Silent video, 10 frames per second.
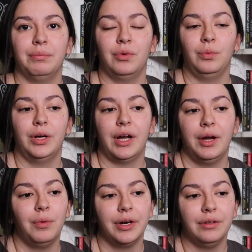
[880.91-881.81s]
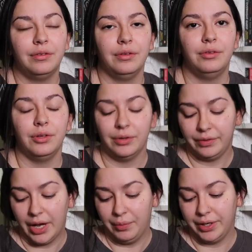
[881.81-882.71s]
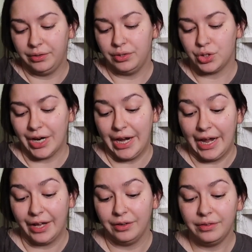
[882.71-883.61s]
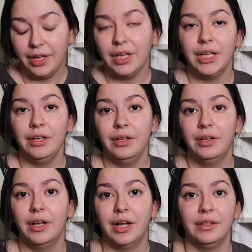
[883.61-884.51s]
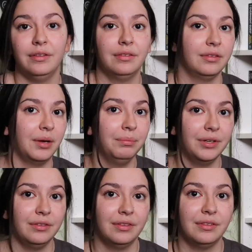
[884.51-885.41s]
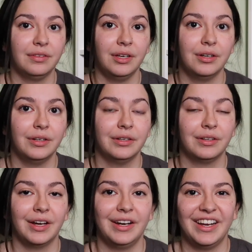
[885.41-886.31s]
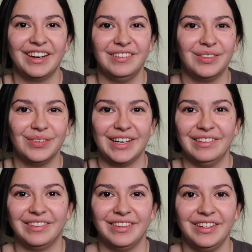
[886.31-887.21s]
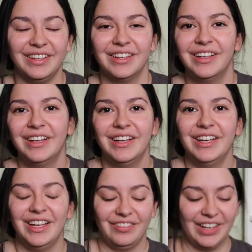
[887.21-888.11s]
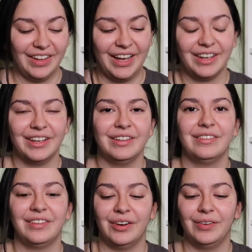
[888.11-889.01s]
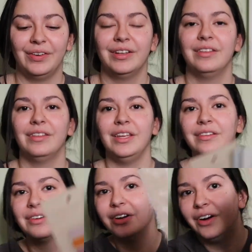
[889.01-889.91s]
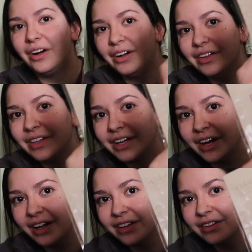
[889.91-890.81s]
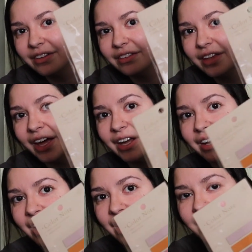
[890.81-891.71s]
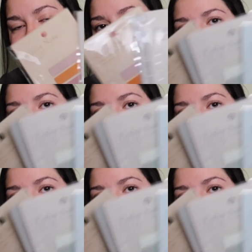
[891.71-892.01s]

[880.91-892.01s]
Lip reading: What I wanted to do is I wanted to try annotating at least some books this year, kind of get into it and see if I like it. So these are all the colors I got,